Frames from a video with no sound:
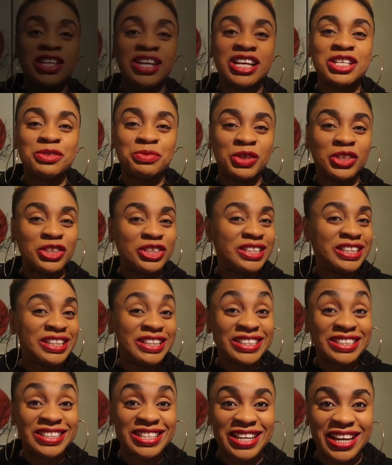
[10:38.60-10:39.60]
last but not the
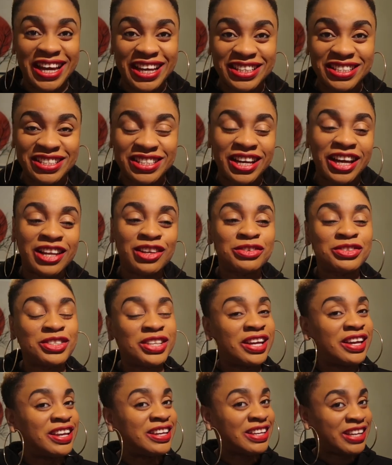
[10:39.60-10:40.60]
least, nighty. I love to
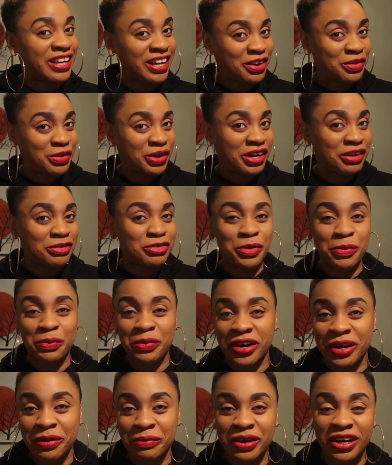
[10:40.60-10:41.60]
get nightwear from
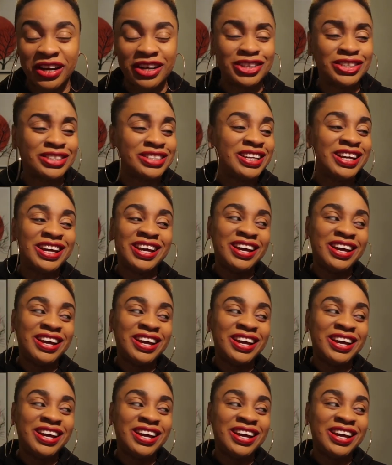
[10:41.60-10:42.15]
Primark because